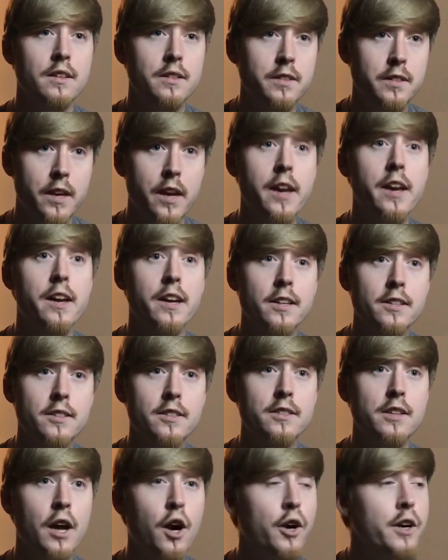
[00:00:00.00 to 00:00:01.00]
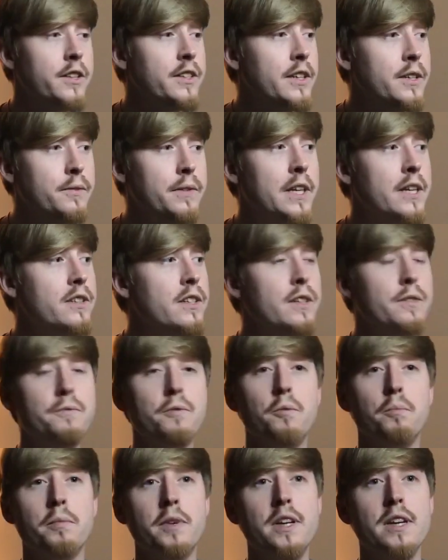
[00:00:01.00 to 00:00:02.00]
Yes, or it did
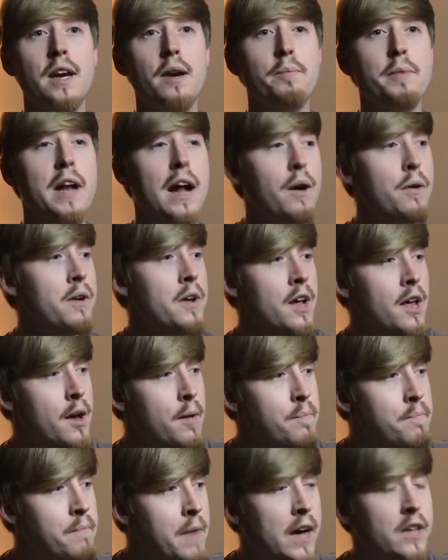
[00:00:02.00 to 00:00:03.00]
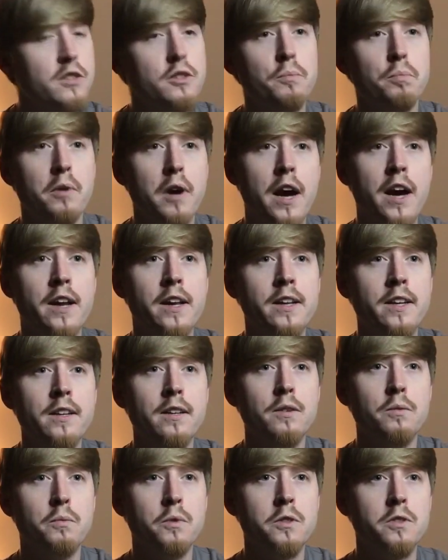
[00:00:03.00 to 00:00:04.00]
for me. I mean, my sobriety
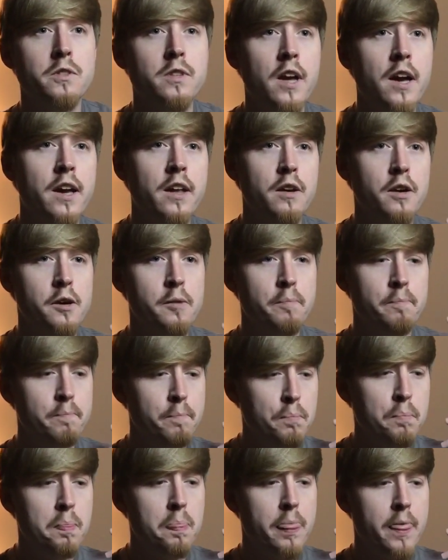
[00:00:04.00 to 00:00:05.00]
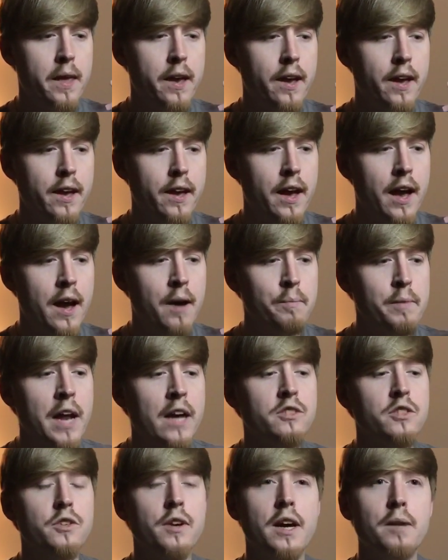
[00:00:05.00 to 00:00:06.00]
was not. I mean, I
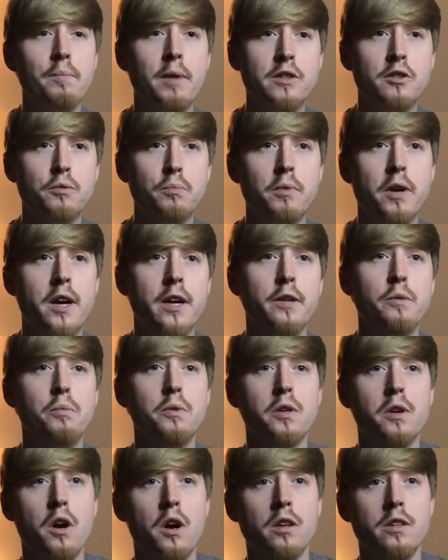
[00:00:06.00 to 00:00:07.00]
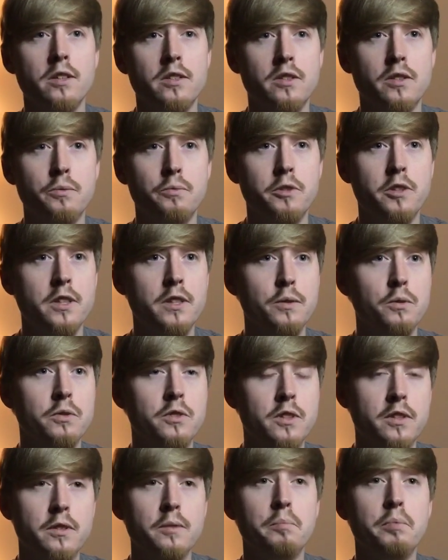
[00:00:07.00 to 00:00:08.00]
still had my sobriety regardless if she was
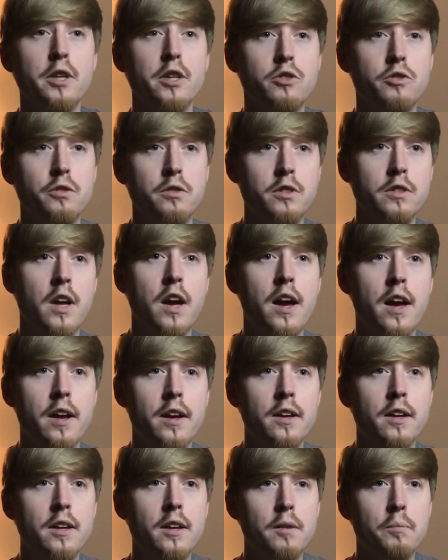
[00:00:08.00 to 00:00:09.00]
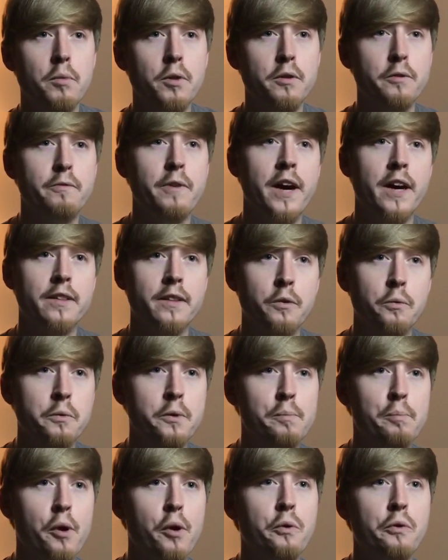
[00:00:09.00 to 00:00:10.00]
in the picture or not. But the fact that we
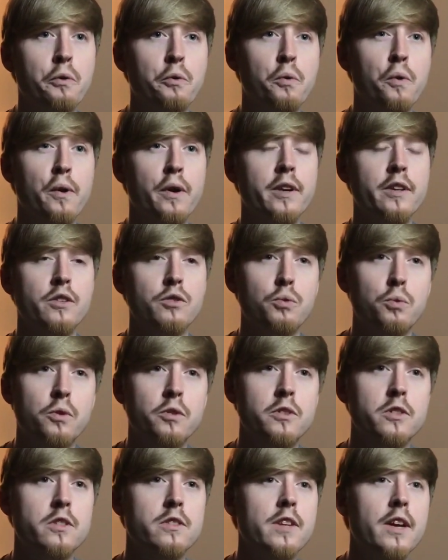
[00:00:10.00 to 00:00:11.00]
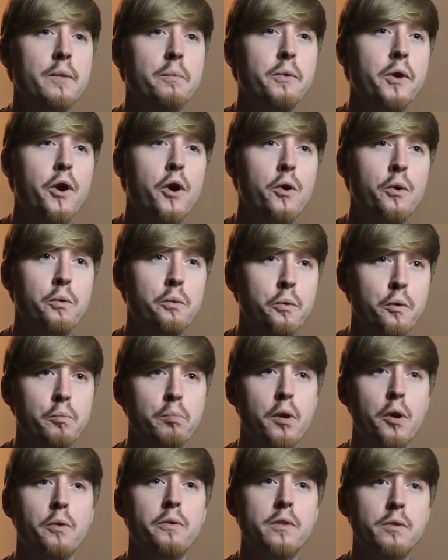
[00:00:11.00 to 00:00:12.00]
both are working towards the same goal and we're
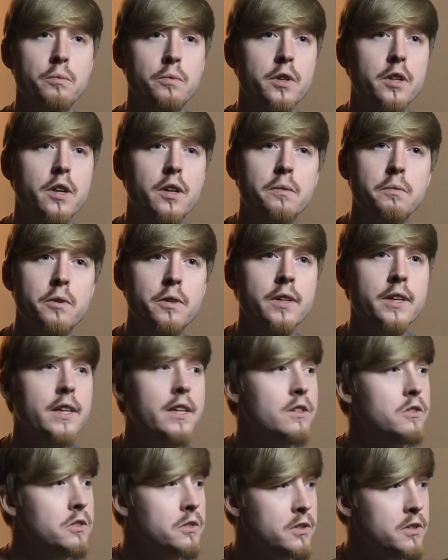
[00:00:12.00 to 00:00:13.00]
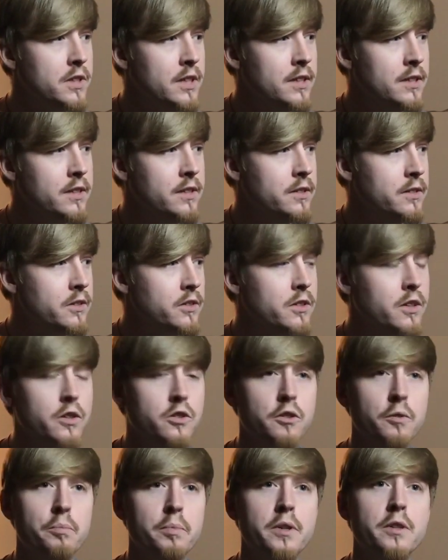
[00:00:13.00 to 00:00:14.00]
both in recovery, it is
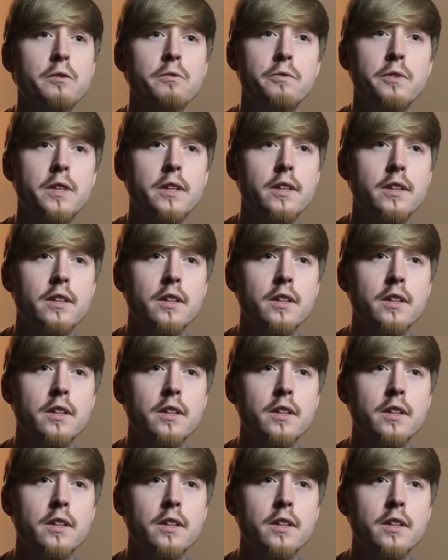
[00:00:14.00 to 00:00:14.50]
such a benefit.